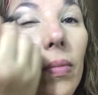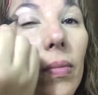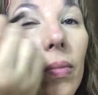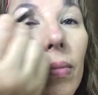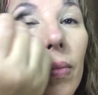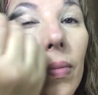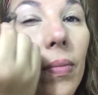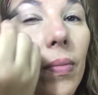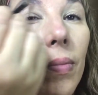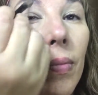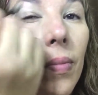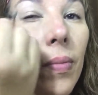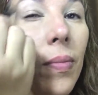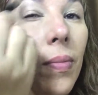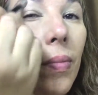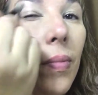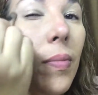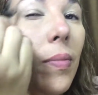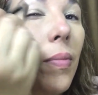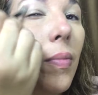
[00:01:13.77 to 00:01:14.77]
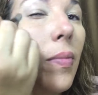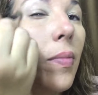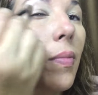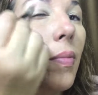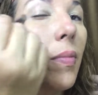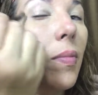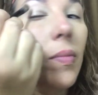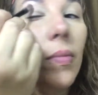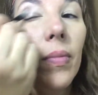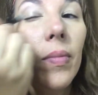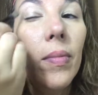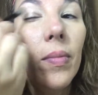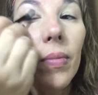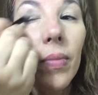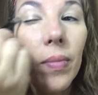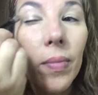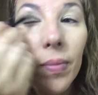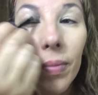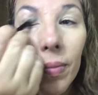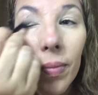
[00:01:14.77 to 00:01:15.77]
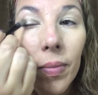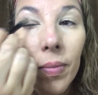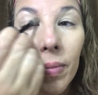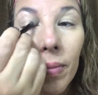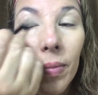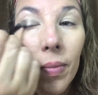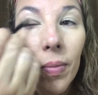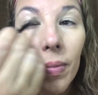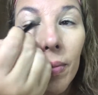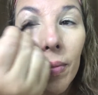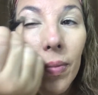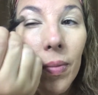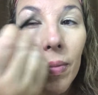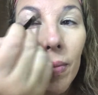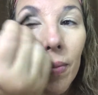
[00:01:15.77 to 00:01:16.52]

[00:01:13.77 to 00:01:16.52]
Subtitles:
No one is speaking in this clip.